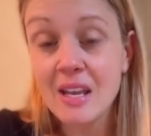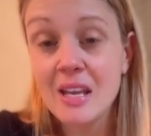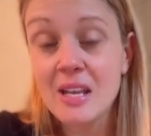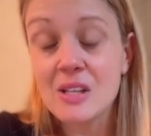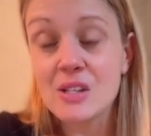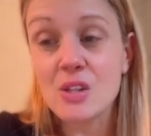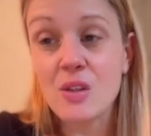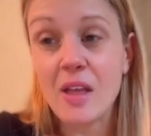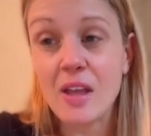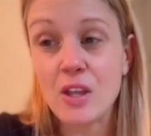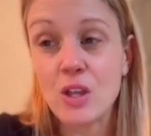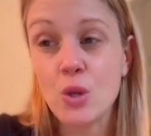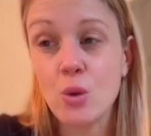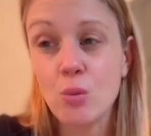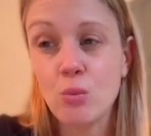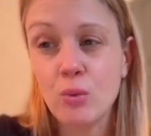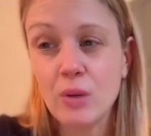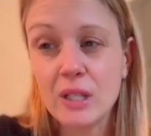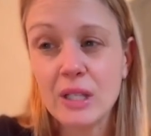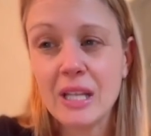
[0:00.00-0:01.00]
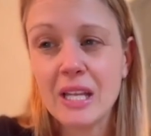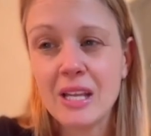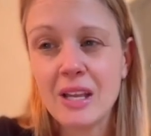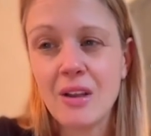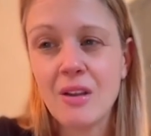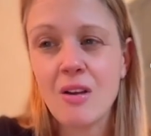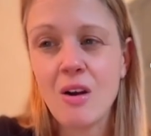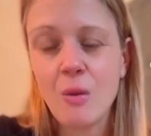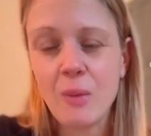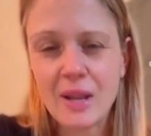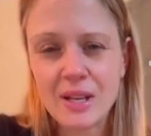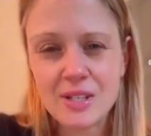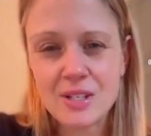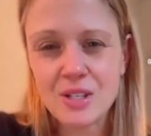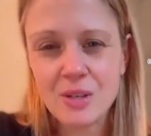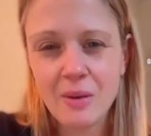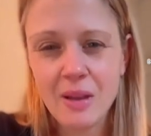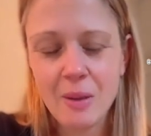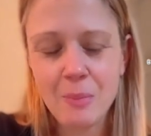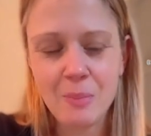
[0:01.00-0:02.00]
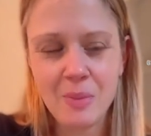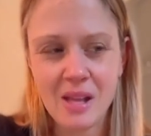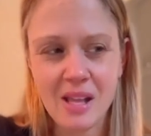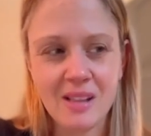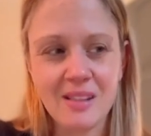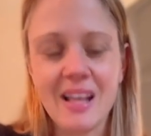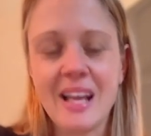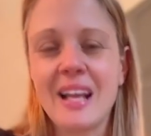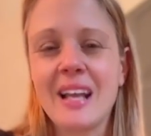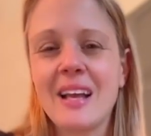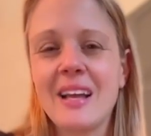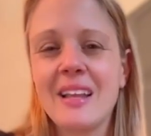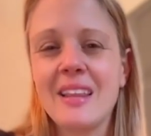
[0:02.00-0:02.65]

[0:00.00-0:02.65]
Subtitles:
so that you really can go into it being like,